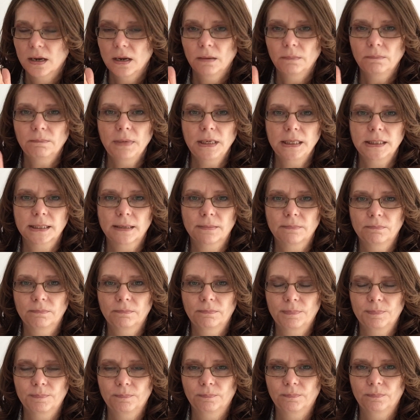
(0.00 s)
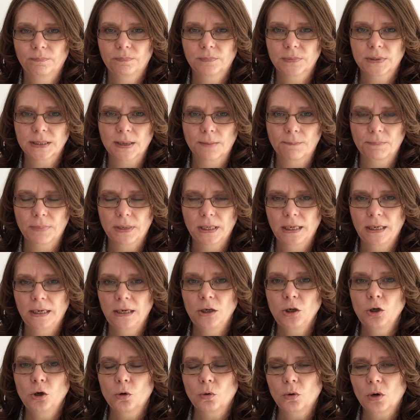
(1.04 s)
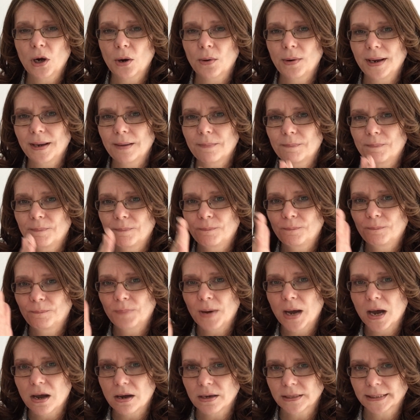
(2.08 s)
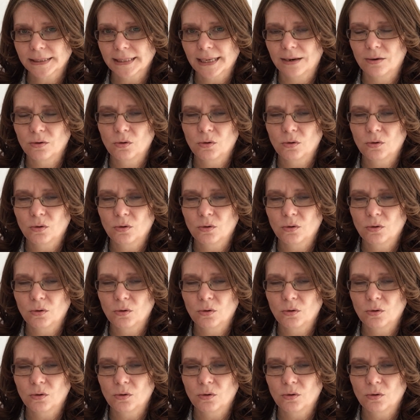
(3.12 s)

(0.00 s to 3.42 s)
meeting somebody. You're going past that,